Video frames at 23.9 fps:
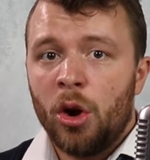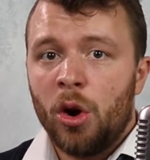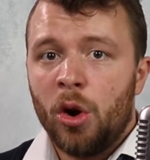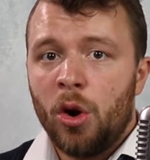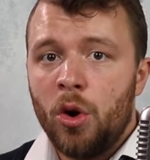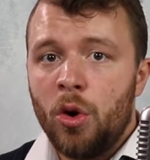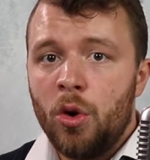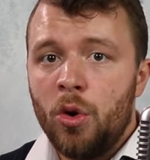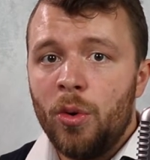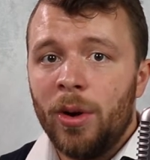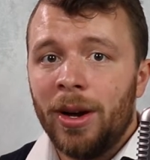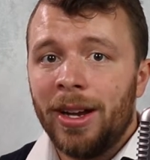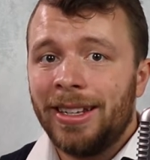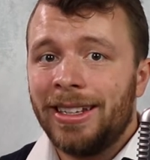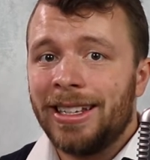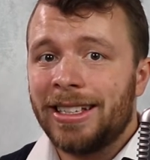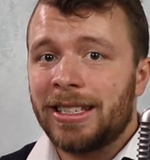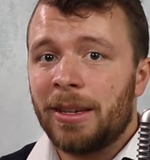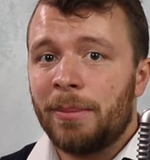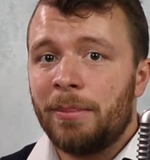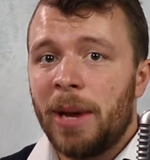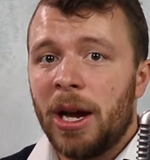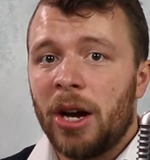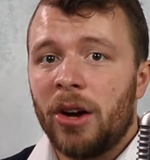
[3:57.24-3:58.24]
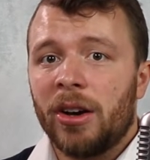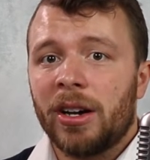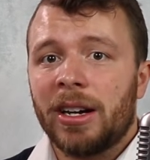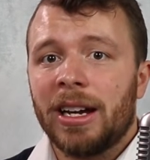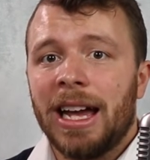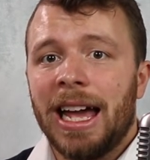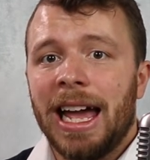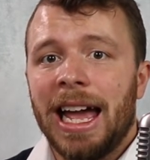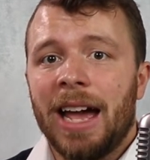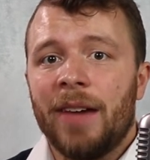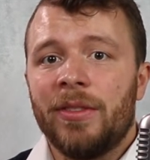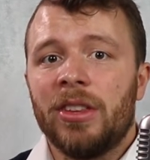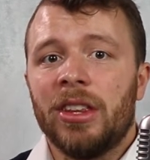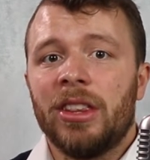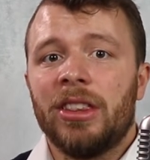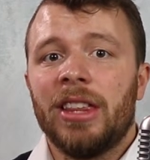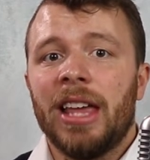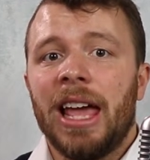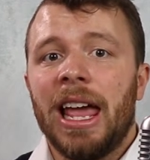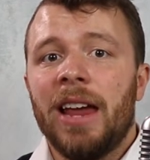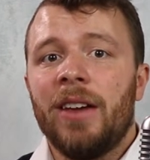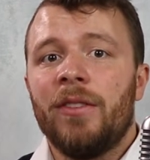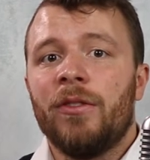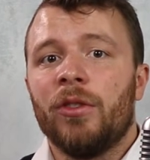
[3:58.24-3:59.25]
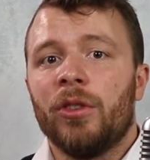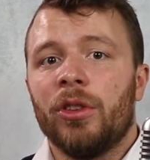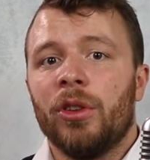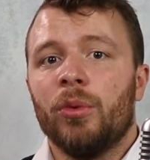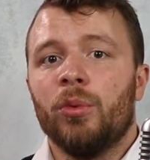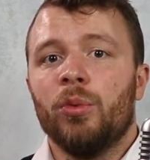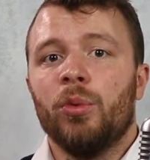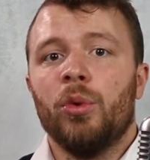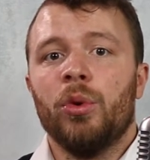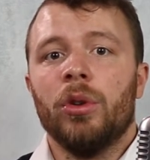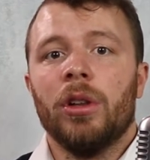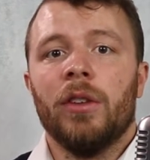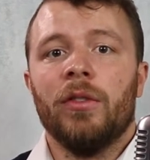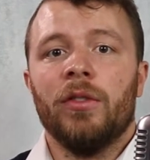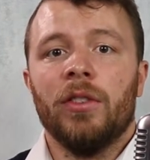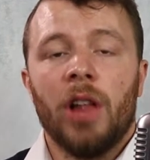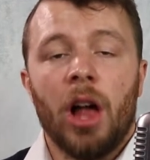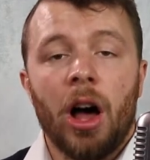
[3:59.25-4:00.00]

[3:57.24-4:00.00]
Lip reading: Who does America have to thank for the rule of